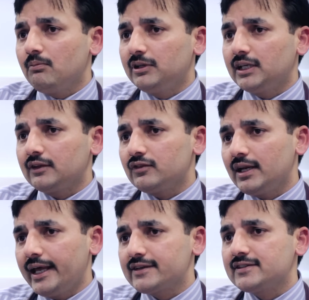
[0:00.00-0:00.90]
but they can
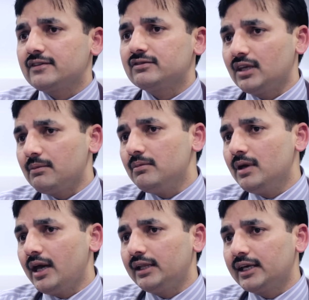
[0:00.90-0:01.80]
still access them
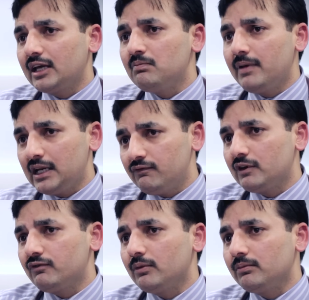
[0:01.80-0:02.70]
and they can
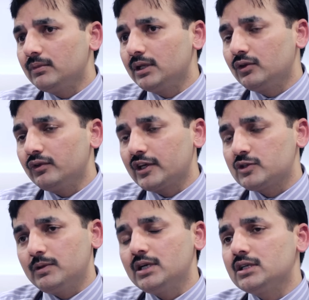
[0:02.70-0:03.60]
benefit from those
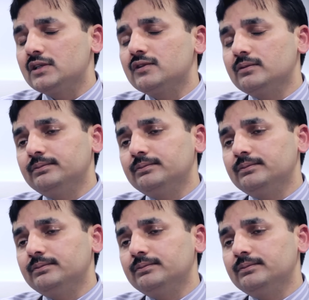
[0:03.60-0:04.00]
expertise.